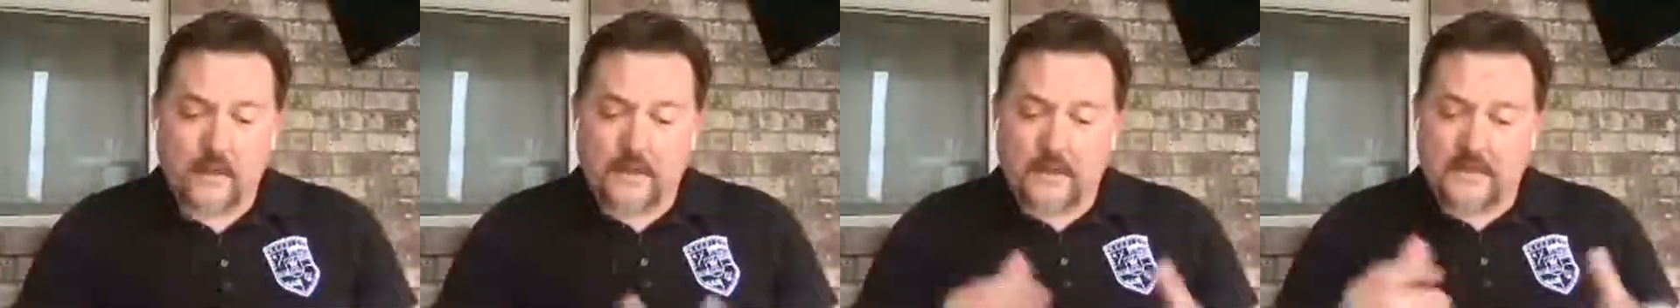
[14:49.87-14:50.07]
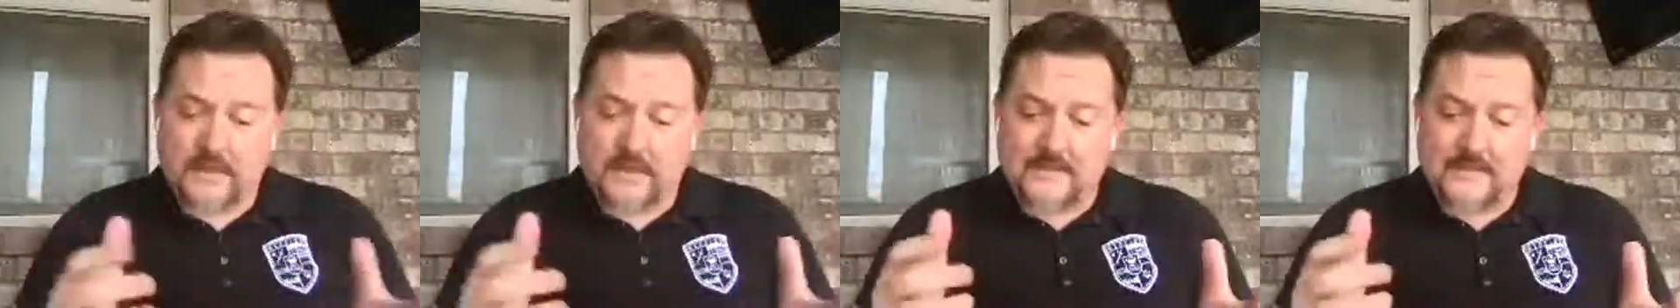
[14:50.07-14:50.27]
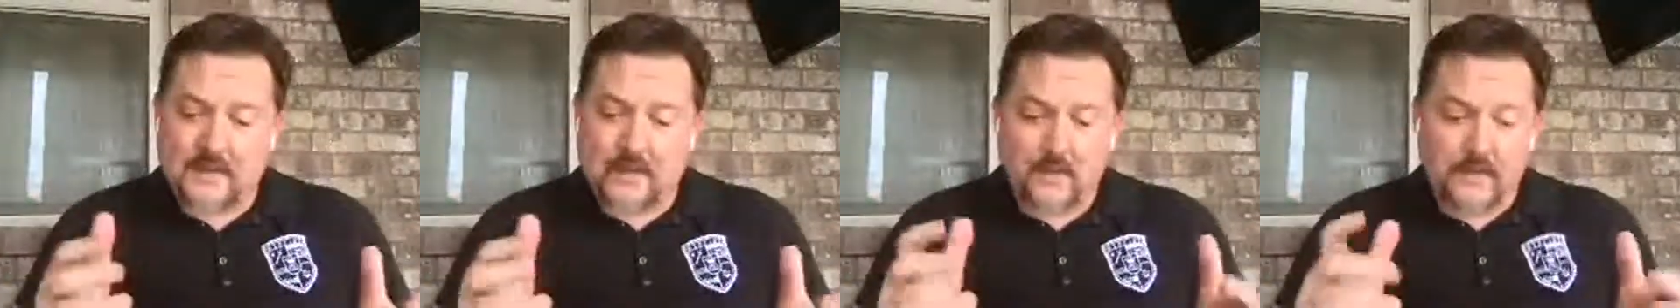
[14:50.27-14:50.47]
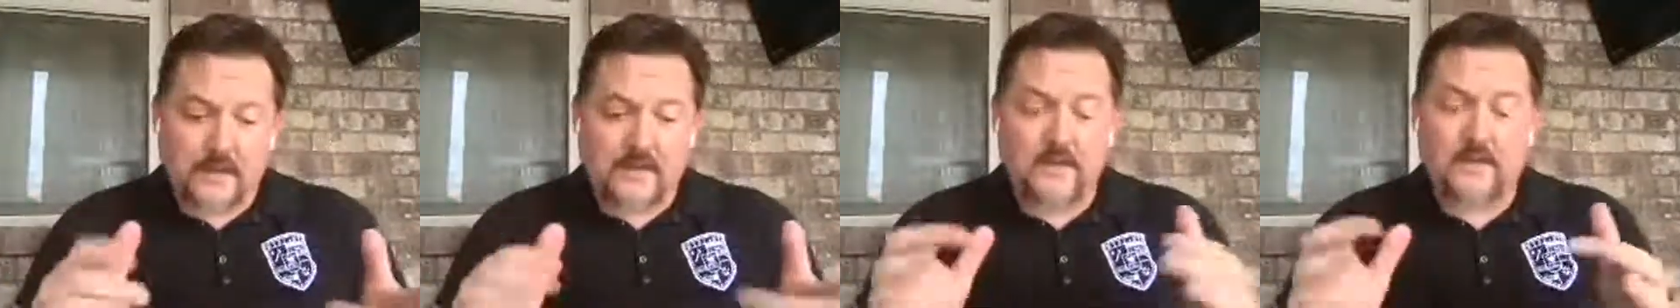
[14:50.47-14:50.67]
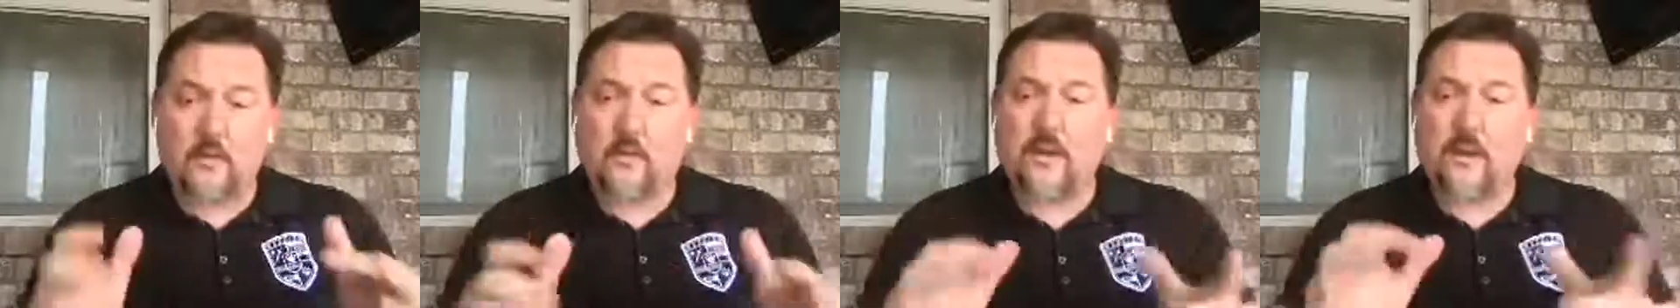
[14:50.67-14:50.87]
And I said, okay,
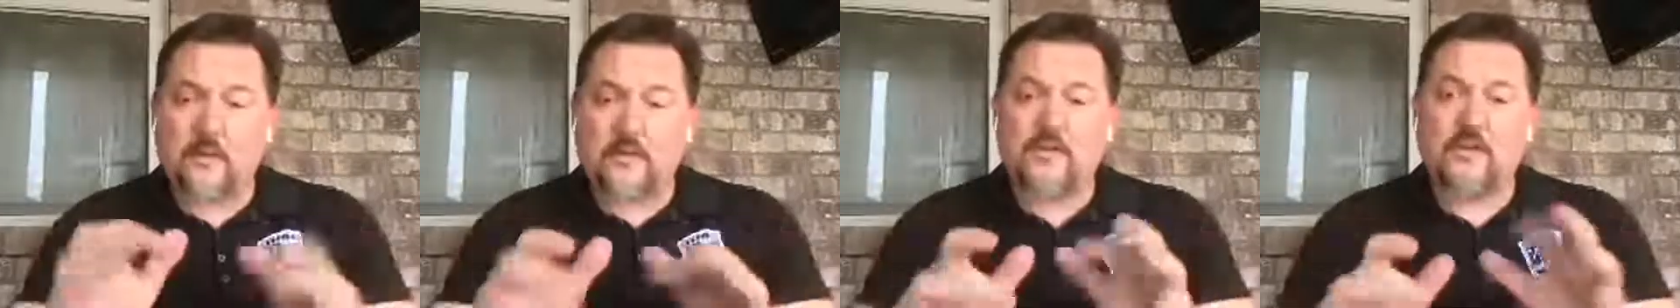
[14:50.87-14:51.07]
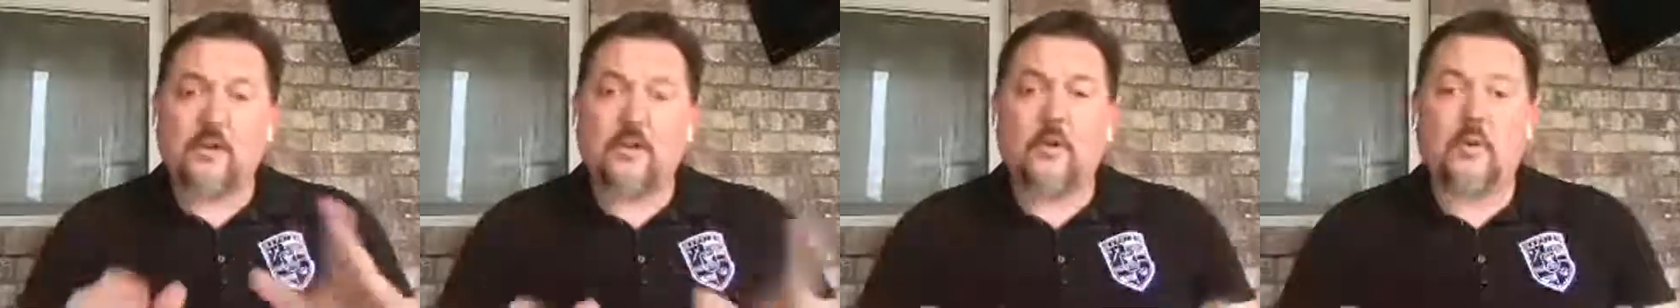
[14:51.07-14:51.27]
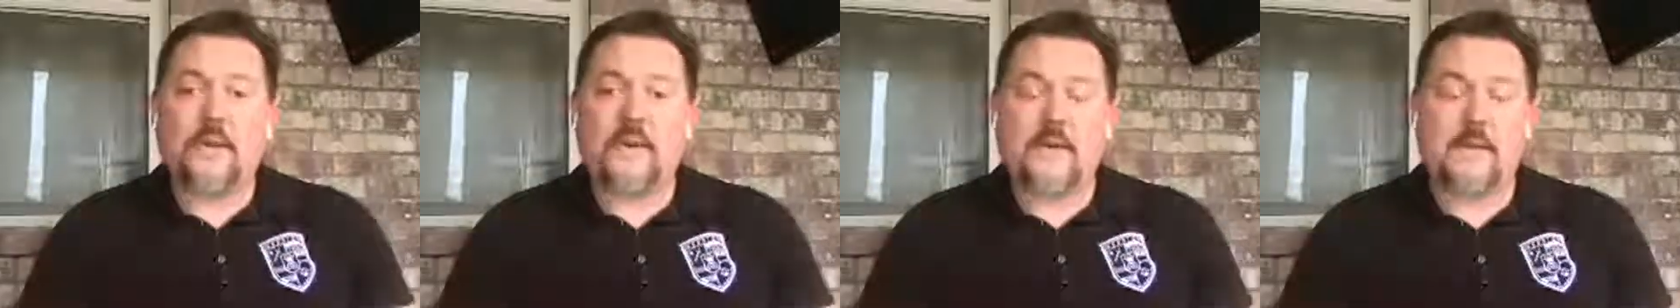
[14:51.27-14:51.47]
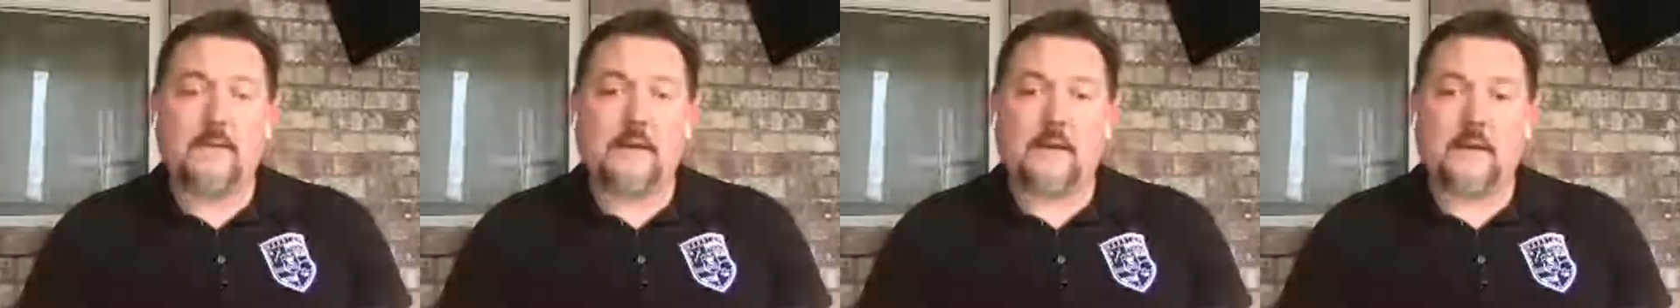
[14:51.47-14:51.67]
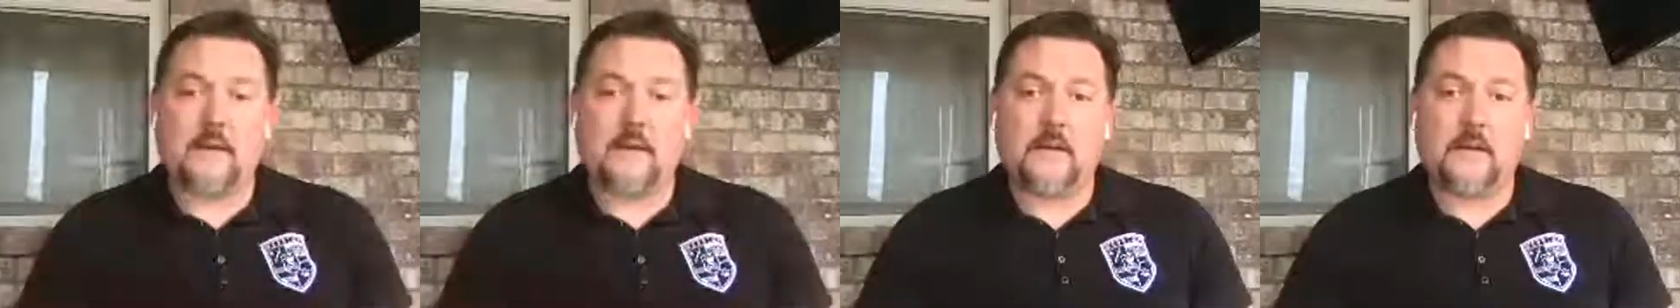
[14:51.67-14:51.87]
you know what? I'm going to shoot a quick
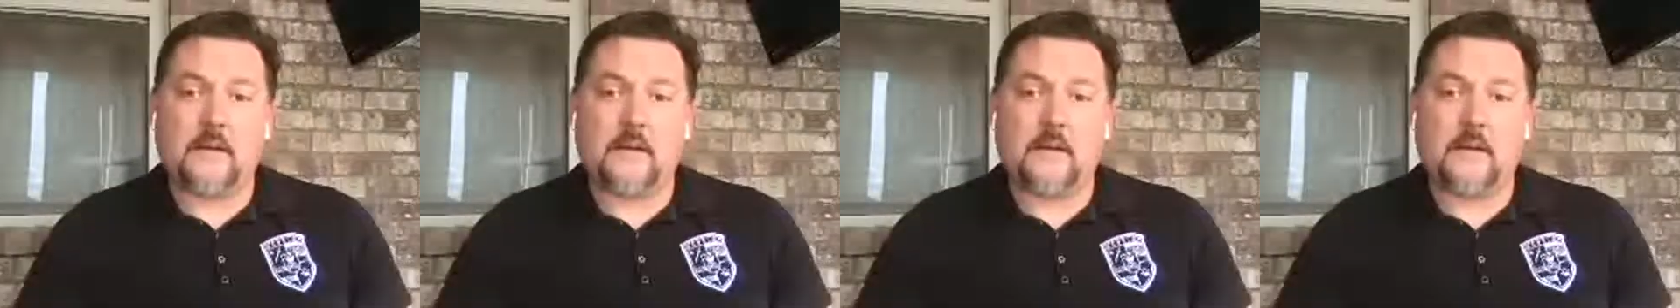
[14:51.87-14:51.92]
email.